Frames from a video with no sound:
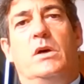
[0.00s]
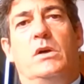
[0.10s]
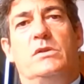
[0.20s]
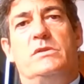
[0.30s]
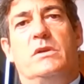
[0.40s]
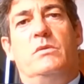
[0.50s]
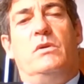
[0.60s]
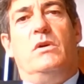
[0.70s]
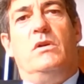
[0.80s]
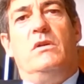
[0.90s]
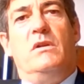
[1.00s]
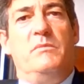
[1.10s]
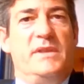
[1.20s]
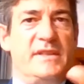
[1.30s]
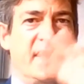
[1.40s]
also all
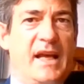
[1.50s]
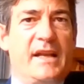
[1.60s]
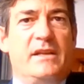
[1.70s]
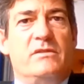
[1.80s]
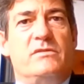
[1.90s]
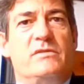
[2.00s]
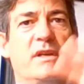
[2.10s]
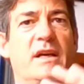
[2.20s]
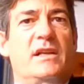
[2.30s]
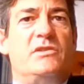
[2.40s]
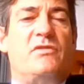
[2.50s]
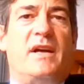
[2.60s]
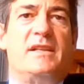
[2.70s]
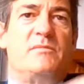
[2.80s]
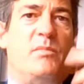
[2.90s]
miscellaneous
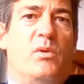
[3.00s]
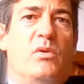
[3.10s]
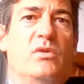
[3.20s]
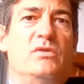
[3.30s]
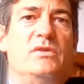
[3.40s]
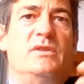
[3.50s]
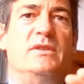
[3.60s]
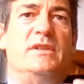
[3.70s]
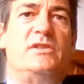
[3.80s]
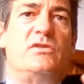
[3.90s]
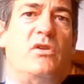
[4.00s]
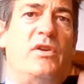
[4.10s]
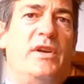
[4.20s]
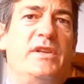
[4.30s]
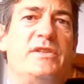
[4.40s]
transport and
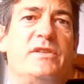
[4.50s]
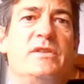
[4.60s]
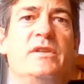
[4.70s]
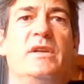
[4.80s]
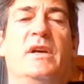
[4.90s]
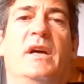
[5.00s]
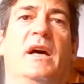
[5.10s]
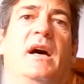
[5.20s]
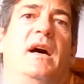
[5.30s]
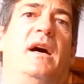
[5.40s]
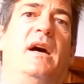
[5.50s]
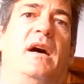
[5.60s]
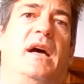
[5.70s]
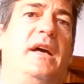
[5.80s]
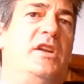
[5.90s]
storage,
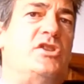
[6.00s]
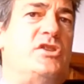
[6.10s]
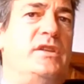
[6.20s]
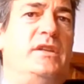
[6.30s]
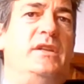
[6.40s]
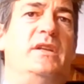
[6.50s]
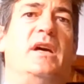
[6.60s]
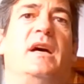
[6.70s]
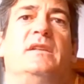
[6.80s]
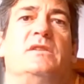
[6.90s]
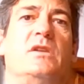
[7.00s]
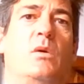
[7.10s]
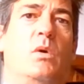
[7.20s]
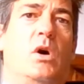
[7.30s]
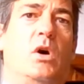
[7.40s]
energy, and so
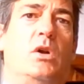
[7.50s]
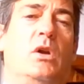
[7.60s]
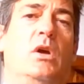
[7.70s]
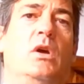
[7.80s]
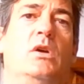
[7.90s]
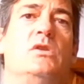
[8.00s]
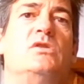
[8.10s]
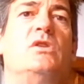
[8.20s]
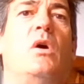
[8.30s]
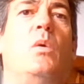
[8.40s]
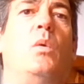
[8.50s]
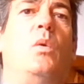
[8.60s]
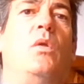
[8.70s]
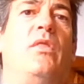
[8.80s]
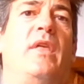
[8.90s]
on.
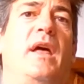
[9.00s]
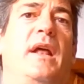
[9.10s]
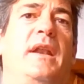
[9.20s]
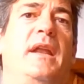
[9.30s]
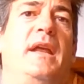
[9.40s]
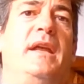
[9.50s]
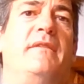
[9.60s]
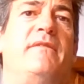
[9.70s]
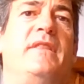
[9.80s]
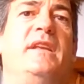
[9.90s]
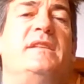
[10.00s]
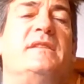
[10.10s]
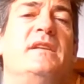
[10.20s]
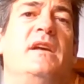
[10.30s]
So then if these